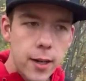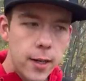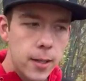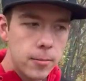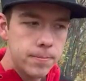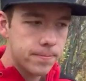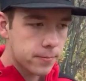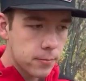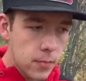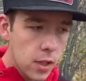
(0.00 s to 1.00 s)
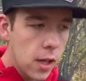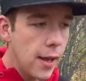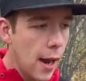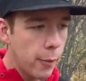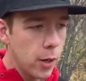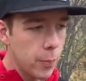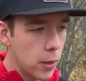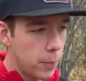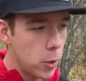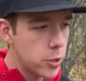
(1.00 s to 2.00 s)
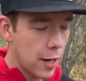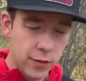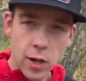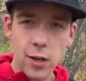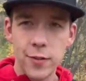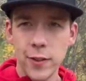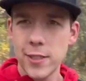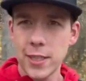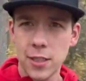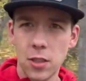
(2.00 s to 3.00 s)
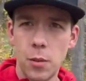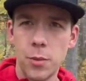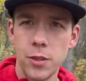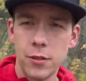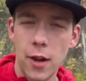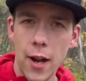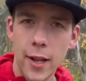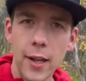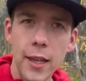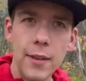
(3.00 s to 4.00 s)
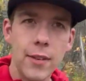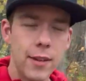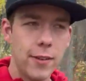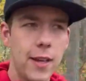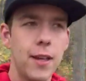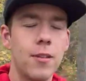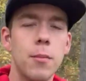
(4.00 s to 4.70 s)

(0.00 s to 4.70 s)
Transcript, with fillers: Um, and yeah, we were pretty pushed after 156 kilometers of riding, even if it is